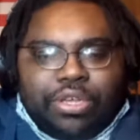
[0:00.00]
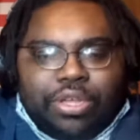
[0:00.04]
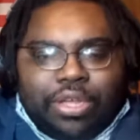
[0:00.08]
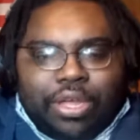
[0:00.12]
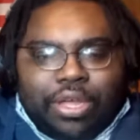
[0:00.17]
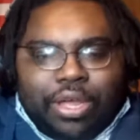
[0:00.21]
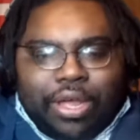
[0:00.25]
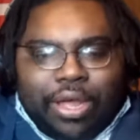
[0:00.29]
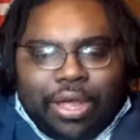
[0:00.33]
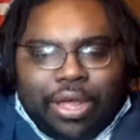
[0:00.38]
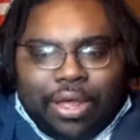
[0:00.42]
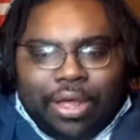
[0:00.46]

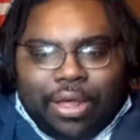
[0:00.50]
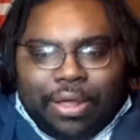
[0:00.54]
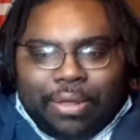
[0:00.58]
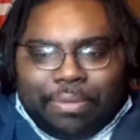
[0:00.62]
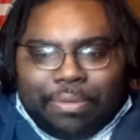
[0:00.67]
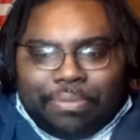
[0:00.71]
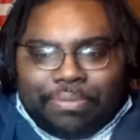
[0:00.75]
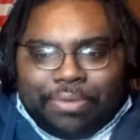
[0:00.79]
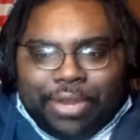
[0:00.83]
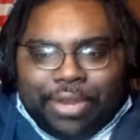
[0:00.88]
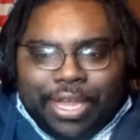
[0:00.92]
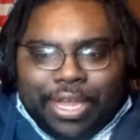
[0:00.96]

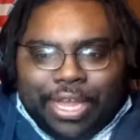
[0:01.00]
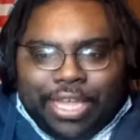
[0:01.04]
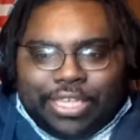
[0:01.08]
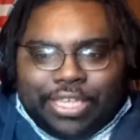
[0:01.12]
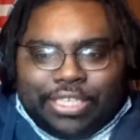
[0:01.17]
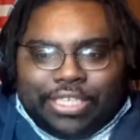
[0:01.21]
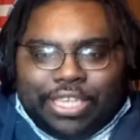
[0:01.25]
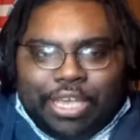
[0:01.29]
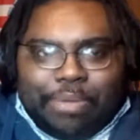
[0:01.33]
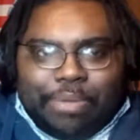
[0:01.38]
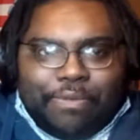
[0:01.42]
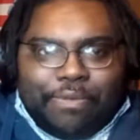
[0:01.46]
Like I
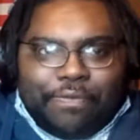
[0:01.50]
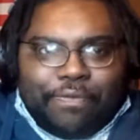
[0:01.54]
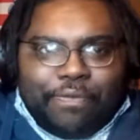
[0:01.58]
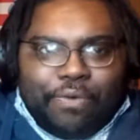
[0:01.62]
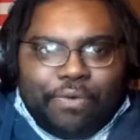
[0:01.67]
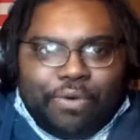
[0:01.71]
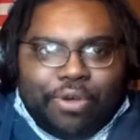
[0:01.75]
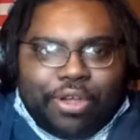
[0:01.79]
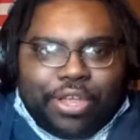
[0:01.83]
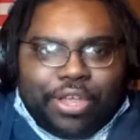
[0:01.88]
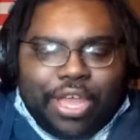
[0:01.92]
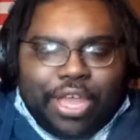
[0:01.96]
said
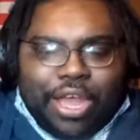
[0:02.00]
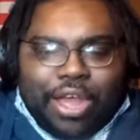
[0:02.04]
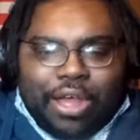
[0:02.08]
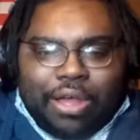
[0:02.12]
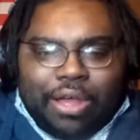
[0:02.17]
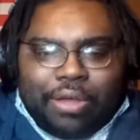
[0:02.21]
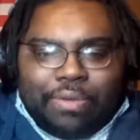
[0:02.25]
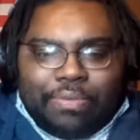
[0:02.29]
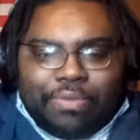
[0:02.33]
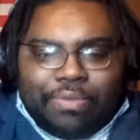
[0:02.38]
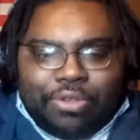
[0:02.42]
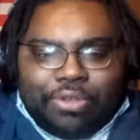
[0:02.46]
before,
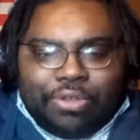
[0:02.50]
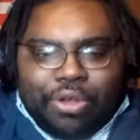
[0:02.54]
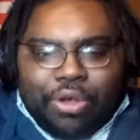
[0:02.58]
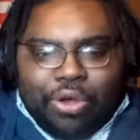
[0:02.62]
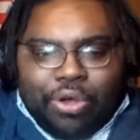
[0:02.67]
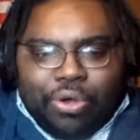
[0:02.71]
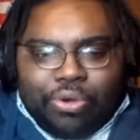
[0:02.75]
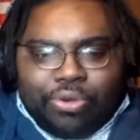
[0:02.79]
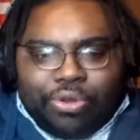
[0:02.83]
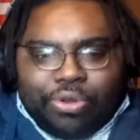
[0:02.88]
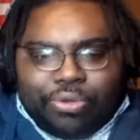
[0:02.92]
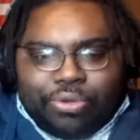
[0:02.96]
y'all,
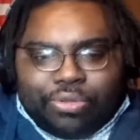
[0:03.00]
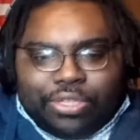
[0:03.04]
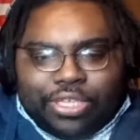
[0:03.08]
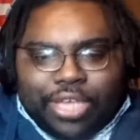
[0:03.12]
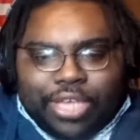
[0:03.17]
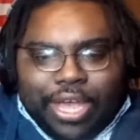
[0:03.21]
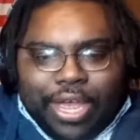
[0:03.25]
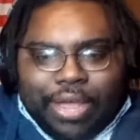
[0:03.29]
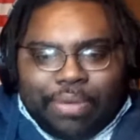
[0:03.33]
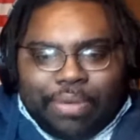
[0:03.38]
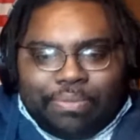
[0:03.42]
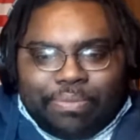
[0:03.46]
hold on
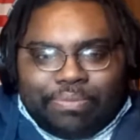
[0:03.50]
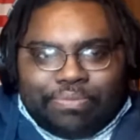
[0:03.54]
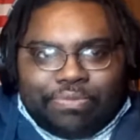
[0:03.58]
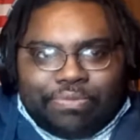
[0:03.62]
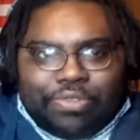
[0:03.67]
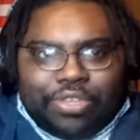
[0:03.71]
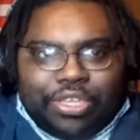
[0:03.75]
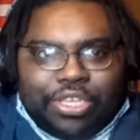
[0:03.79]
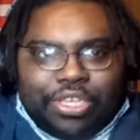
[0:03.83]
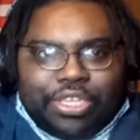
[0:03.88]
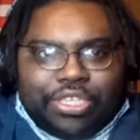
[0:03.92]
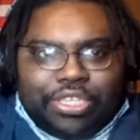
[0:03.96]
tight
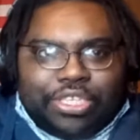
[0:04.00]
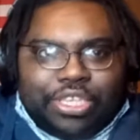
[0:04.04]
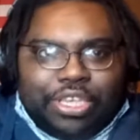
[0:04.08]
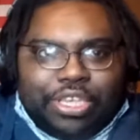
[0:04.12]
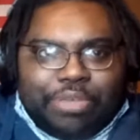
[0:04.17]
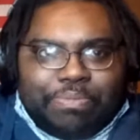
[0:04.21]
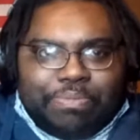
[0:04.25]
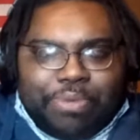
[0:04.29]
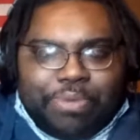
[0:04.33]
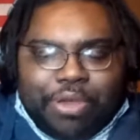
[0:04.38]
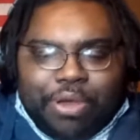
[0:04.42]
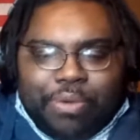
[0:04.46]
to your
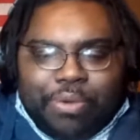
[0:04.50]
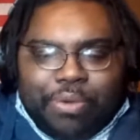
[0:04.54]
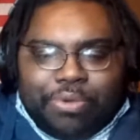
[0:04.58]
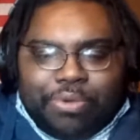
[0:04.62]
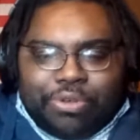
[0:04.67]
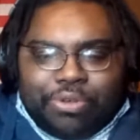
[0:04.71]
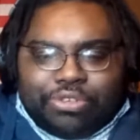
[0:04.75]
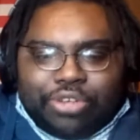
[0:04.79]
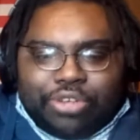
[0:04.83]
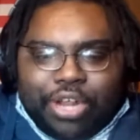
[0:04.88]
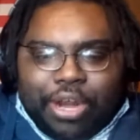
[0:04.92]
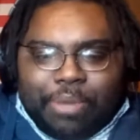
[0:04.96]
seatbelt. We're
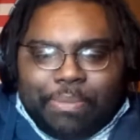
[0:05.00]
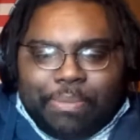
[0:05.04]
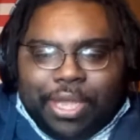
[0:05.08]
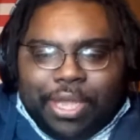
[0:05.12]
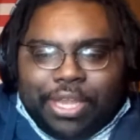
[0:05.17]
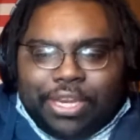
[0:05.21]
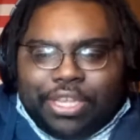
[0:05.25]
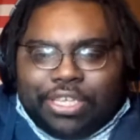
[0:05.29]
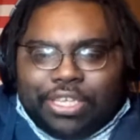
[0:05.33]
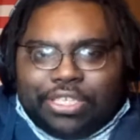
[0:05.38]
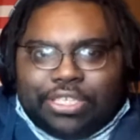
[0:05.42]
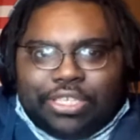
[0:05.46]
going to try to
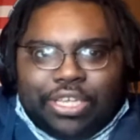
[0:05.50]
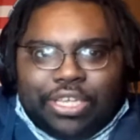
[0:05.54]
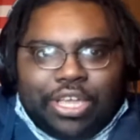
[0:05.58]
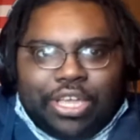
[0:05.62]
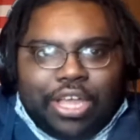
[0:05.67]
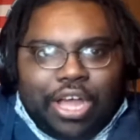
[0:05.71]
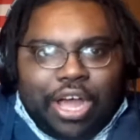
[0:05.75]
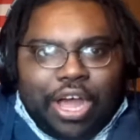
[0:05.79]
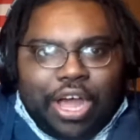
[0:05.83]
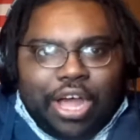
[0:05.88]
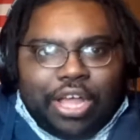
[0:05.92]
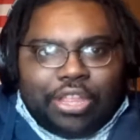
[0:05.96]
make this
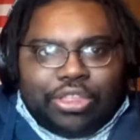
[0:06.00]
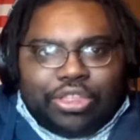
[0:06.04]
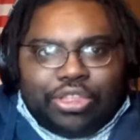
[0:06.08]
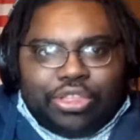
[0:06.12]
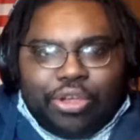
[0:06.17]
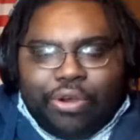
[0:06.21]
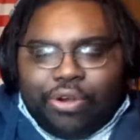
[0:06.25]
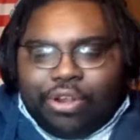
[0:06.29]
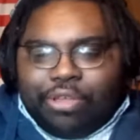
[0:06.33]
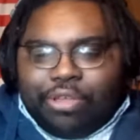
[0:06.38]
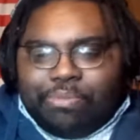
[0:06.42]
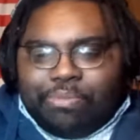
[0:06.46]
a
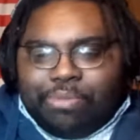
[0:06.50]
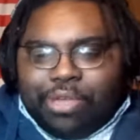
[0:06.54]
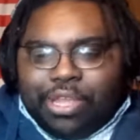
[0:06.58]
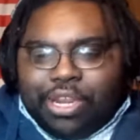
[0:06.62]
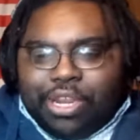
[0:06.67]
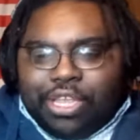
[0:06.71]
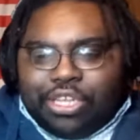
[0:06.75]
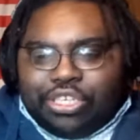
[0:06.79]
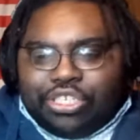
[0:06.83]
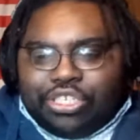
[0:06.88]
30-minute